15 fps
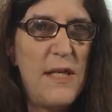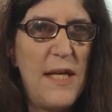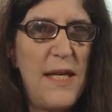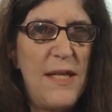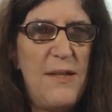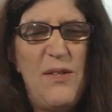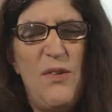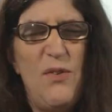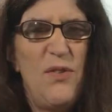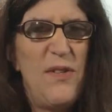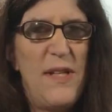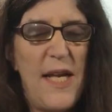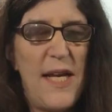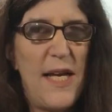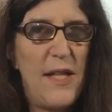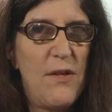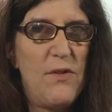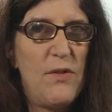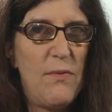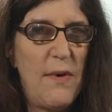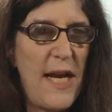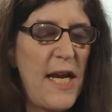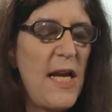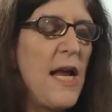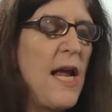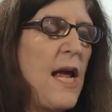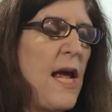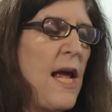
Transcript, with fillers: and usually they get those right.